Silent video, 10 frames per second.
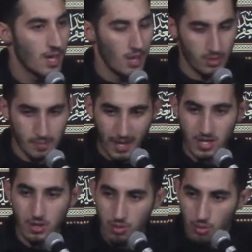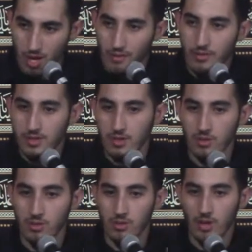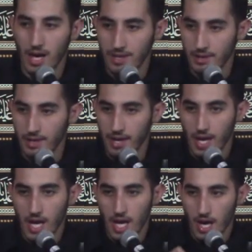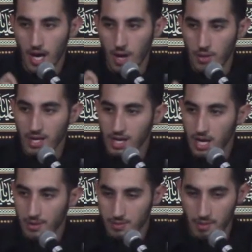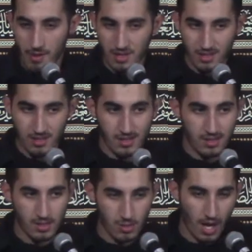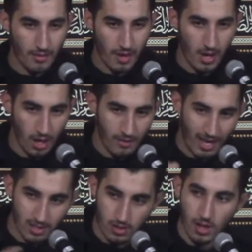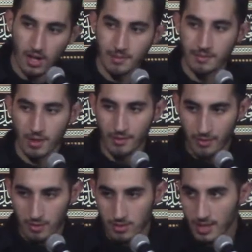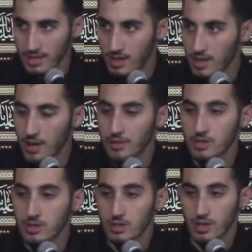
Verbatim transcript: He was patient through every single, and I really encourage my brothers and sisters who have, whoever has time, whoever feels like they're encouraged